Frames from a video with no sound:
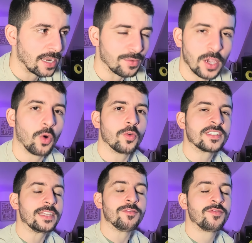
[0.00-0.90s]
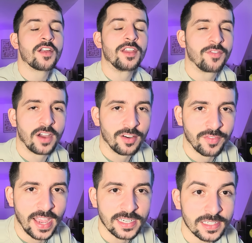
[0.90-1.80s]
I know they all seem very far
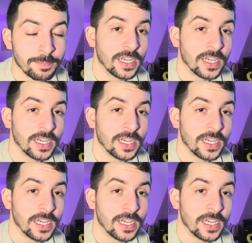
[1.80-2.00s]
fetched,